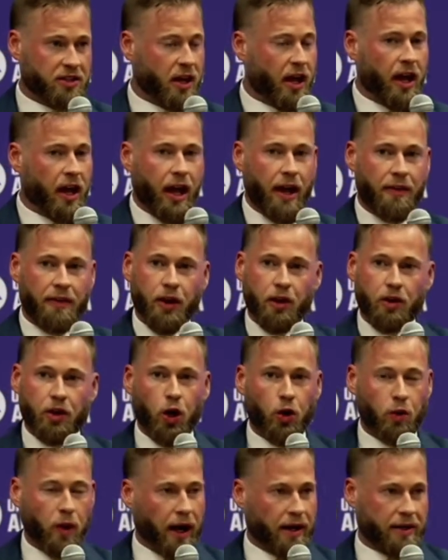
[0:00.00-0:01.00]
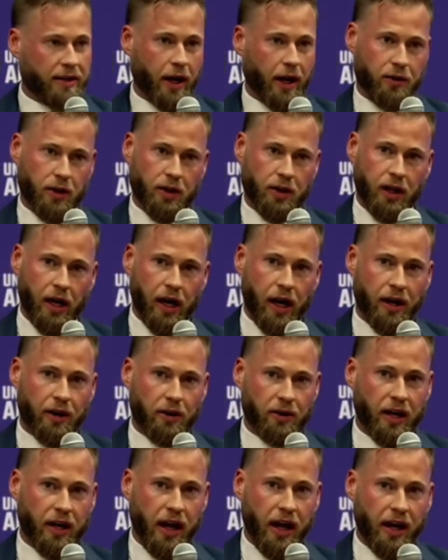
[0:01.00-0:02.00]
and they'll go right down the line,
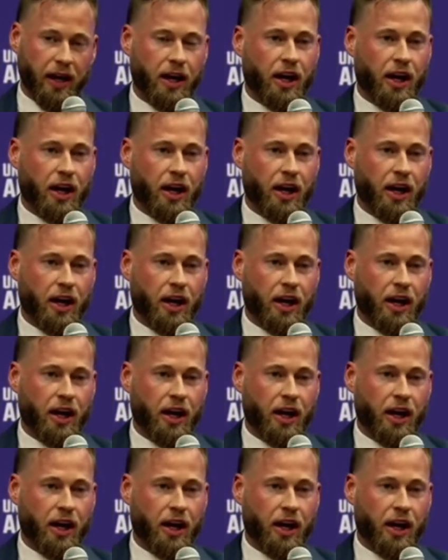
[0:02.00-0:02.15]
okay?